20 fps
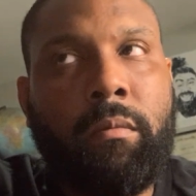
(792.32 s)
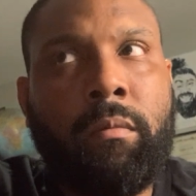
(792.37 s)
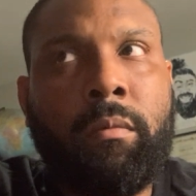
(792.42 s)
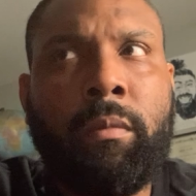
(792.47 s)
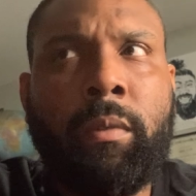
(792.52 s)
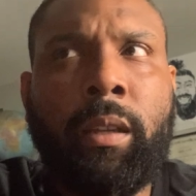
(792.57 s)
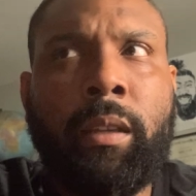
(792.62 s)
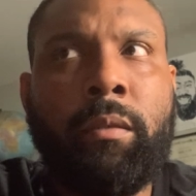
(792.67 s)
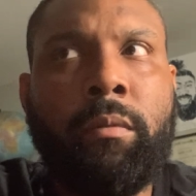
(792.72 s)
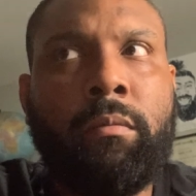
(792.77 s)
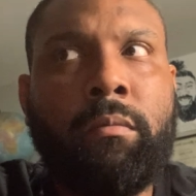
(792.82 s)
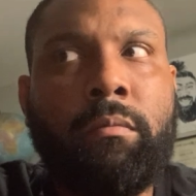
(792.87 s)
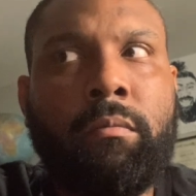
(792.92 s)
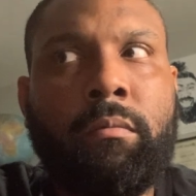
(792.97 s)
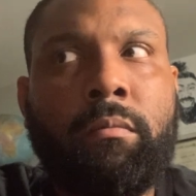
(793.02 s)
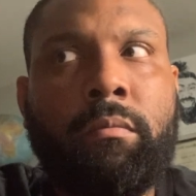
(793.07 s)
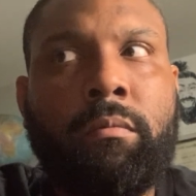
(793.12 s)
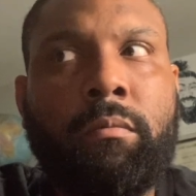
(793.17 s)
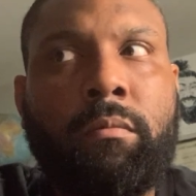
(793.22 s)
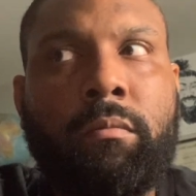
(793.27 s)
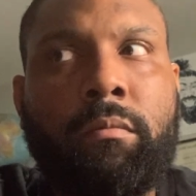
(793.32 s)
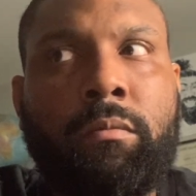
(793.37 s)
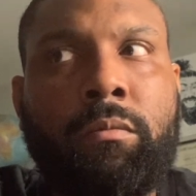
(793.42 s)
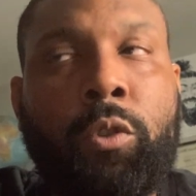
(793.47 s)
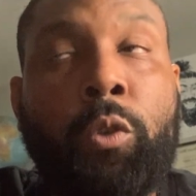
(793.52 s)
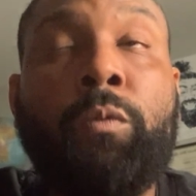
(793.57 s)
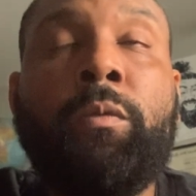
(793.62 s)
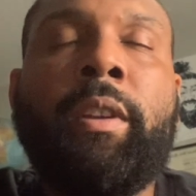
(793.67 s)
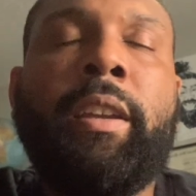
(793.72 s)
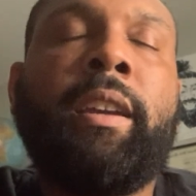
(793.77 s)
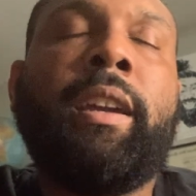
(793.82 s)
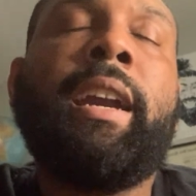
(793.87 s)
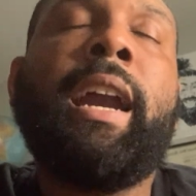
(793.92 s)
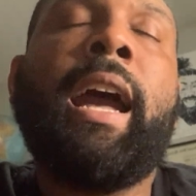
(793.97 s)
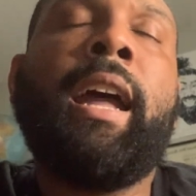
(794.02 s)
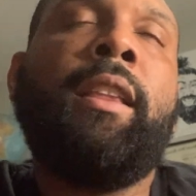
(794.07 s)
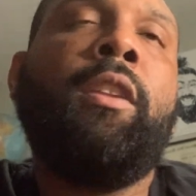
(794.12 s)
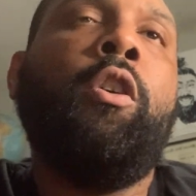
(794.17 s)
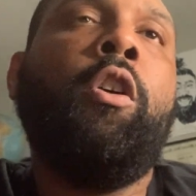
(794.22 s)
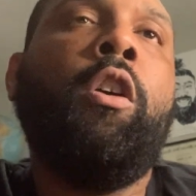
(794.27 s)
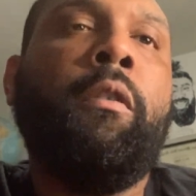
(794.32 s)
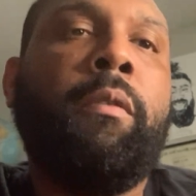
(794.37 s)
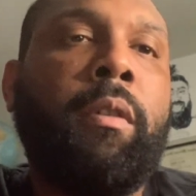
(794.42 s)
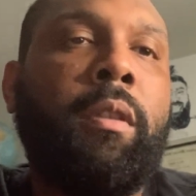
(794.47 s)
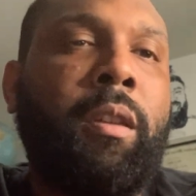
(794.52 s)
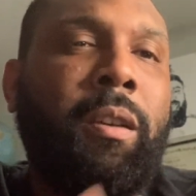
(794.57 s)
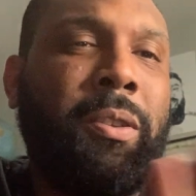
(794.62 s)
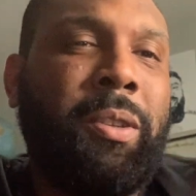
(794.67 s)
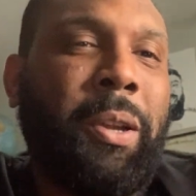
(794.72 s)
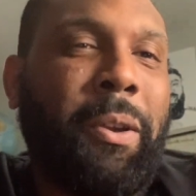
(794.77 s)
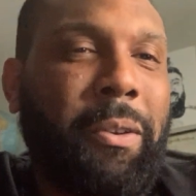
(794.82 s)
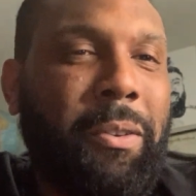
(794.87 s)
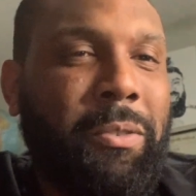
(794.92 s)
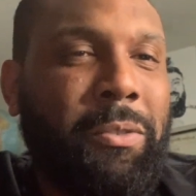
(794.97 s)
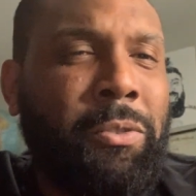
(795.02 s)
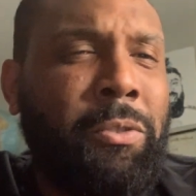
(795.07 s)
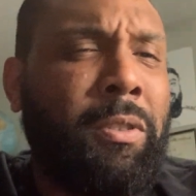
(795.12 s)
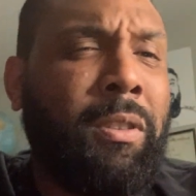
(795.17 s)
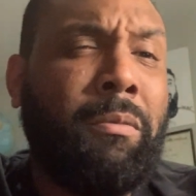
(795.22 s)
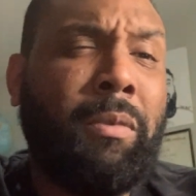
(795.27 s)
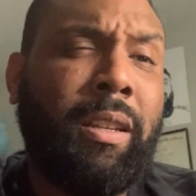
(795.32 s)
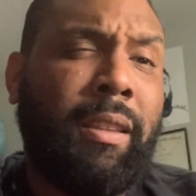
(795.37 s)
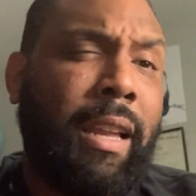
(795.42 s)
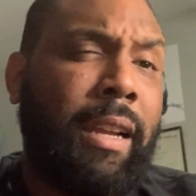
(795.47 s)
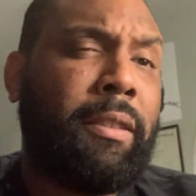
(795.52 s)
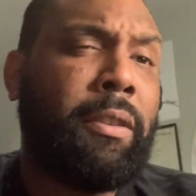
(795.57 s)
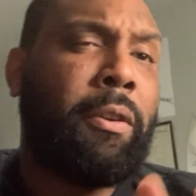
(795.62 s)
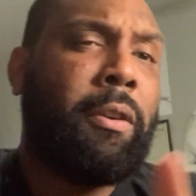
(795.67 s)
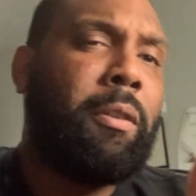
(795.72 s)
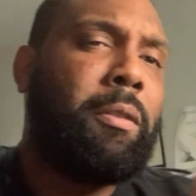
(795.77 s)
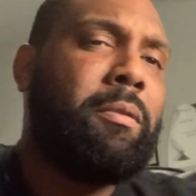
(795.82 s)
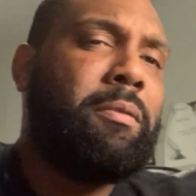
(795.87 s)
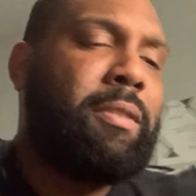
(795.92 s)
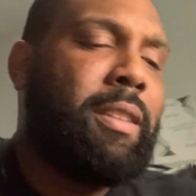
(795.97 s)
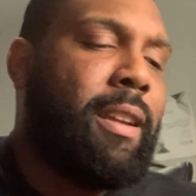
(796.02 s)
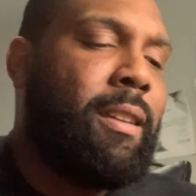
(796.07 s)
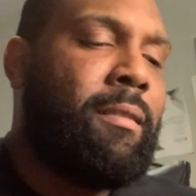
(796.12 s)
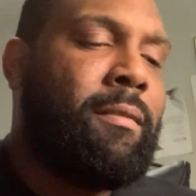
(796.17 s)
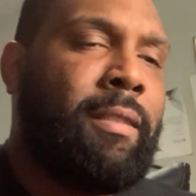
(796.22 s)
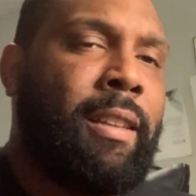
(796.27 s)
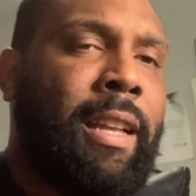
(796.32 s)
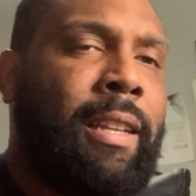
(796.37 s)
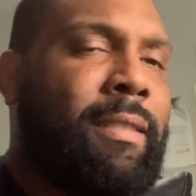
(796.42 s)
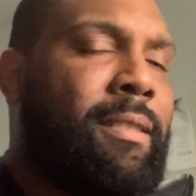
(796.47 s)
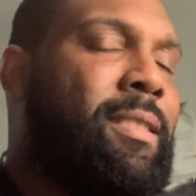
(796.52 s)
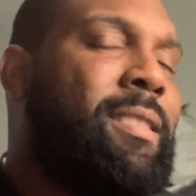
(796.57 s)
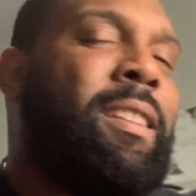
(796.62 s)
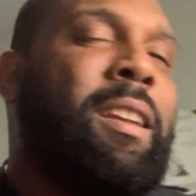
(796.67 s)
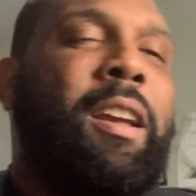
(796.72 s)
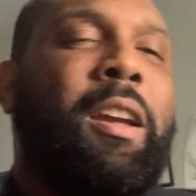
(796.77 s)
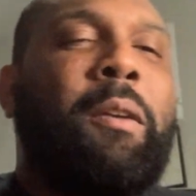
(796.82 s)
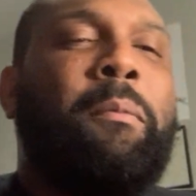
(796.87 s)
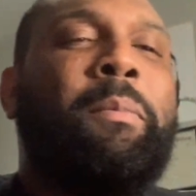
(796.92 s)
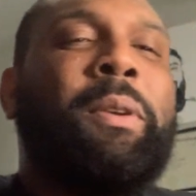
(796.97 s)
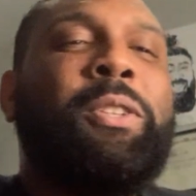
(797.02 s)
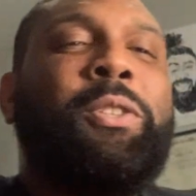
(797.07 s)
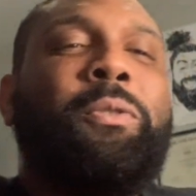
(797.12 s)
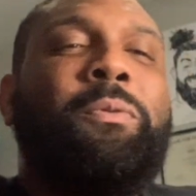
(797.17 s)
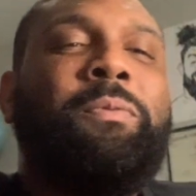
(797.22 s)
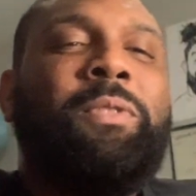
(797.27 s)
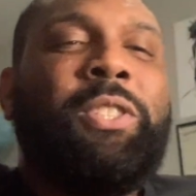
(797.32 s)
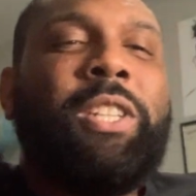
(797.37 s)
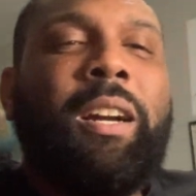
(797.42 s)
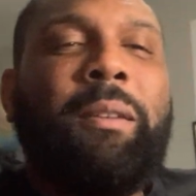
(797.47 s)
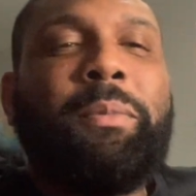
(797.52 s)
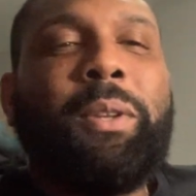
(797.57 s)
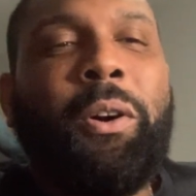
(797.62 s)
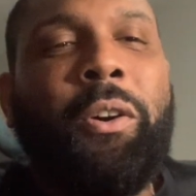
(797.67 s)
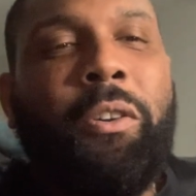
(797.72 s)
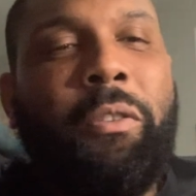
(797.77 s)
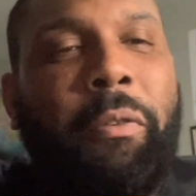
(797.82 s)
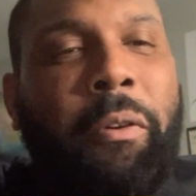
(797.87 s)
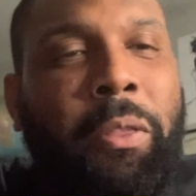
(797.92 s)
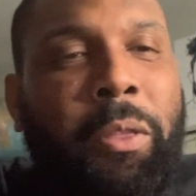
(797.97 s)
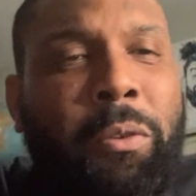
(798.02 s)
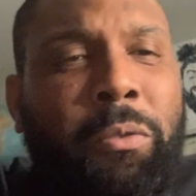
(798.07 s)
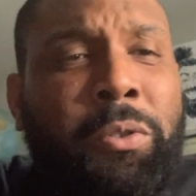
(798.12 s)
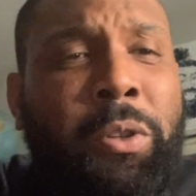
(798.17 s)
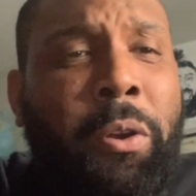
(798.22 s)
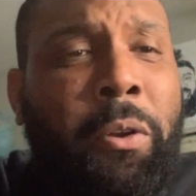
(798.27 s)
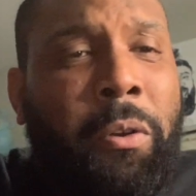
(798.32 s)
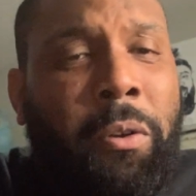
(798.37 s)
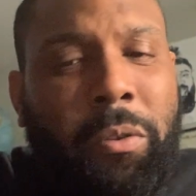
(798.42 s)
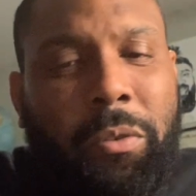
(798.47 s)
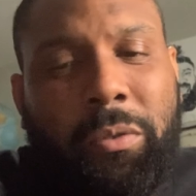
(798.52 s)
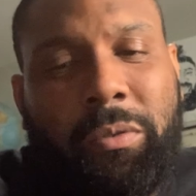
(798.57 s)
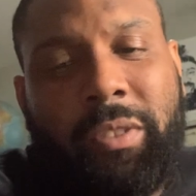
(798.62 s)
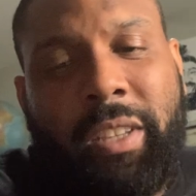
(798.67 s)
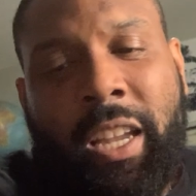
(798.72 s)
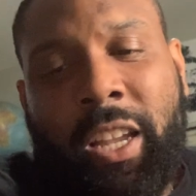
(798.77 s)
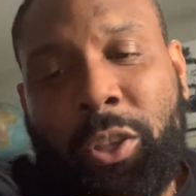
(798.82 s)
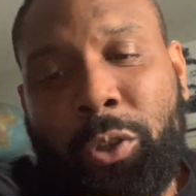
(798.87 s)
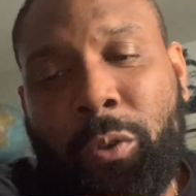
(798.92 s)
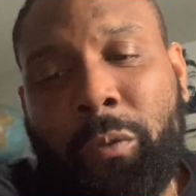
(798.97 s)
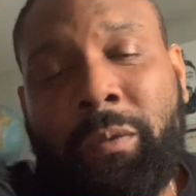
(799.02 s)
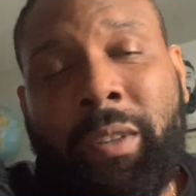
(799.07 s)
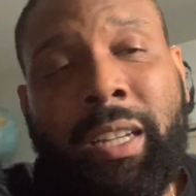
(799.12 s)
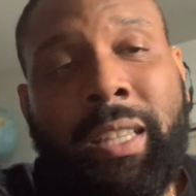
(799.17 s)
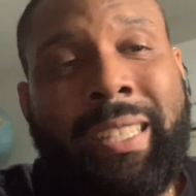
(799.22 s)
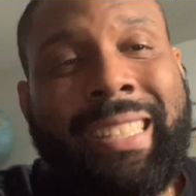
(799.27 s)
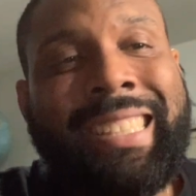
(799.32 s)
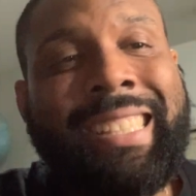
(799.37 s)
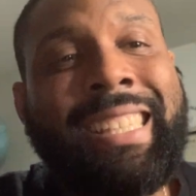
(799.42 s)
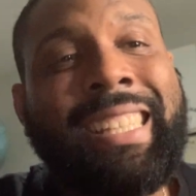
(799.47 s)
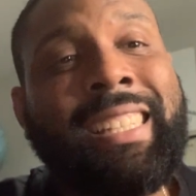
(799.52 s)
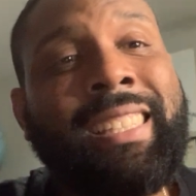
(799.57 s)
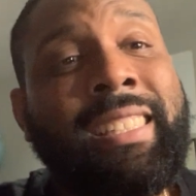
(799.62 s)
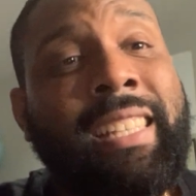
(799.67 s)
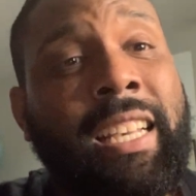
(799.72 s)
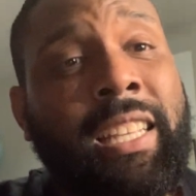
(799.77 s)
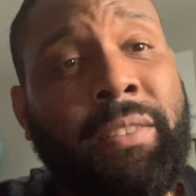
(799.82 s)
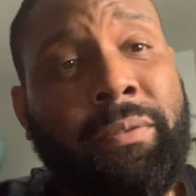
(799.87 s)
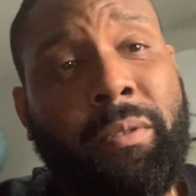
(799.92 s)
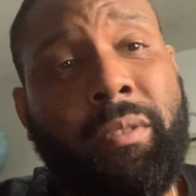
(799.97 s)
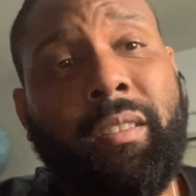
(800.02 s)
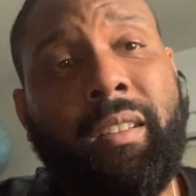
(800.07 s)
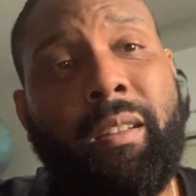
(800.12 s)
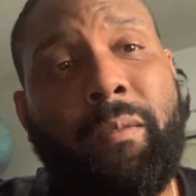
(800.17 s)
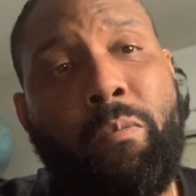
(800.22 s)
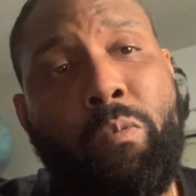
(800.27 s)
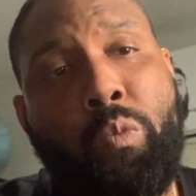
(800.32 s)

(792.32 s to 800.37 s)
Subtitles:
I mean, you've gotten over those hurdles. You don't want to knock the hurdles down. But you've jumped over those hurdles, and you've done it successfully.